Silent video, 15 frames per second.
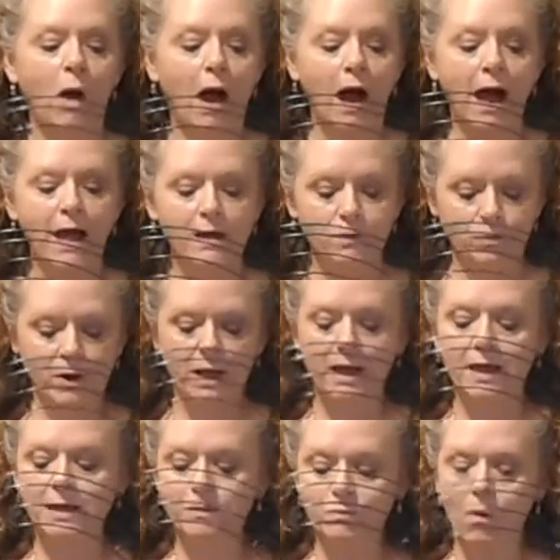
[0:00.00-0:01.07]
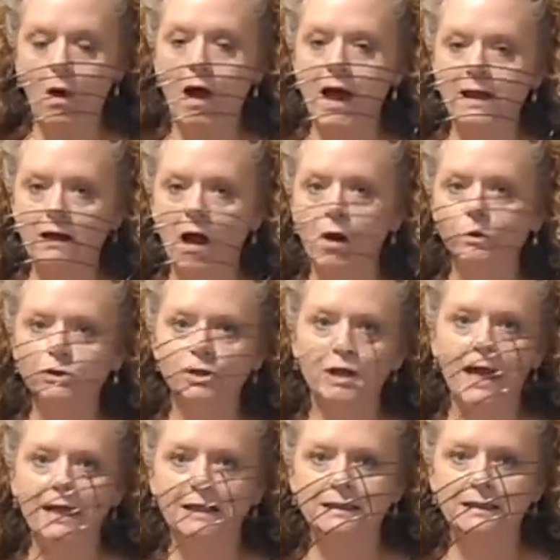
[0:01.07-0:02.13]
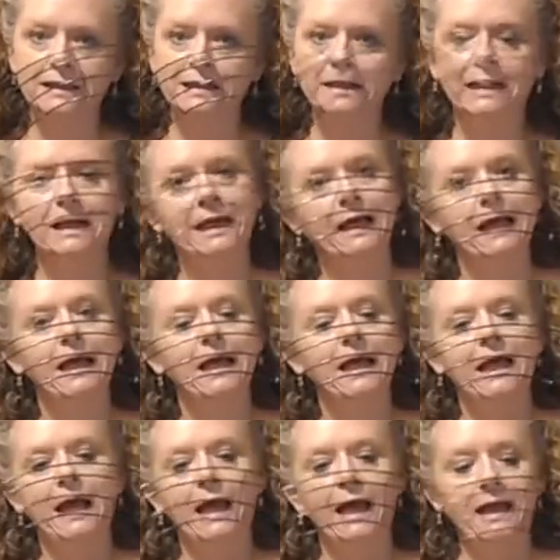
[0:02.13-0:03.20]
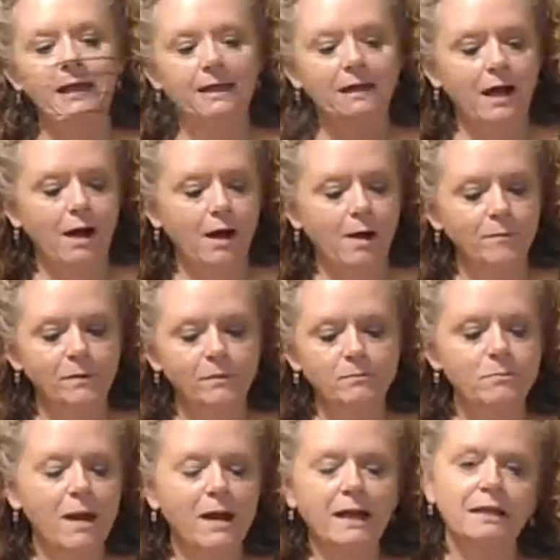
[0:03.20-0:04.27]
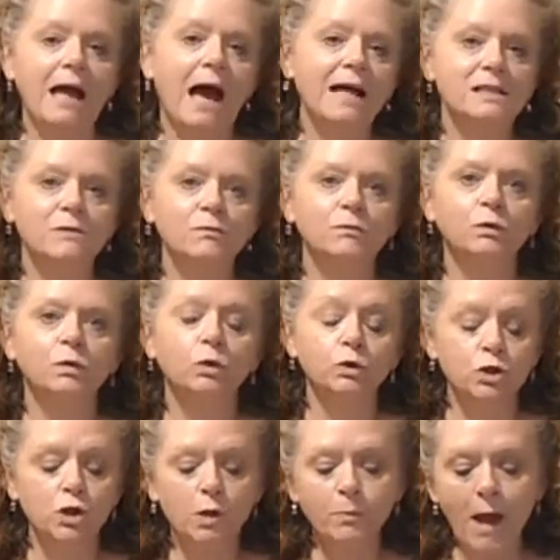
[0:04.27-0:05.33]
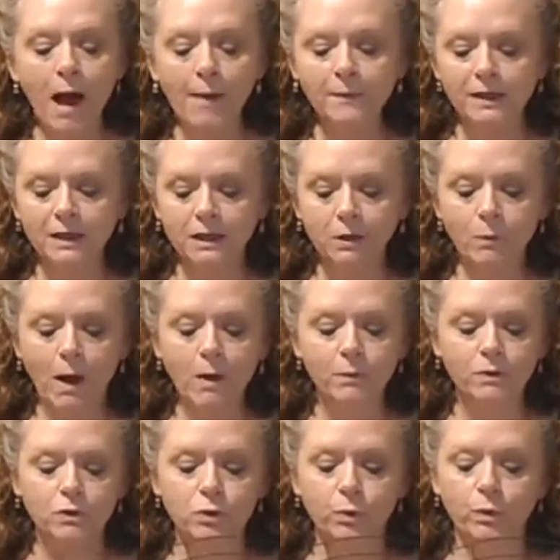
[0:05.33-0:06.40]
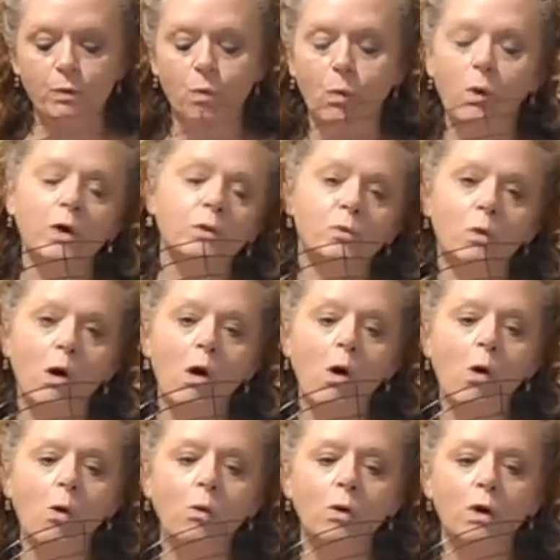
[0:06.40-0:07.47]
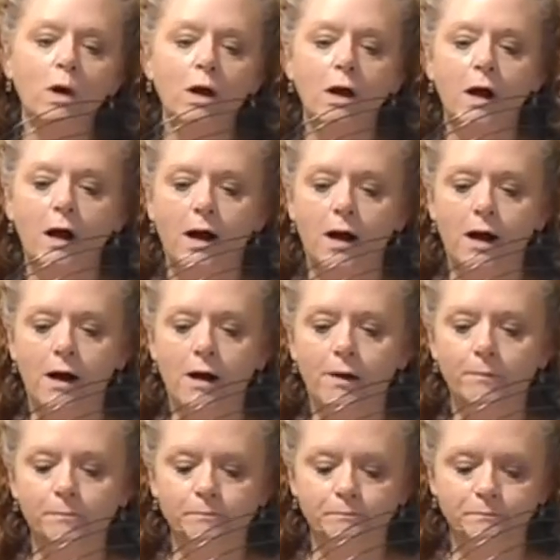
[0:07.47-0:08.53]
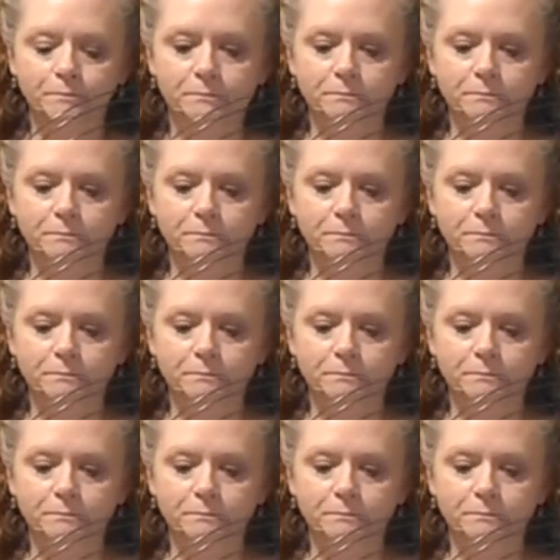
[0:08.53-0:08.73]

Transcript: white, red, white, alternating it. And um, made it nice and full. You could probably get away with doing one roll um,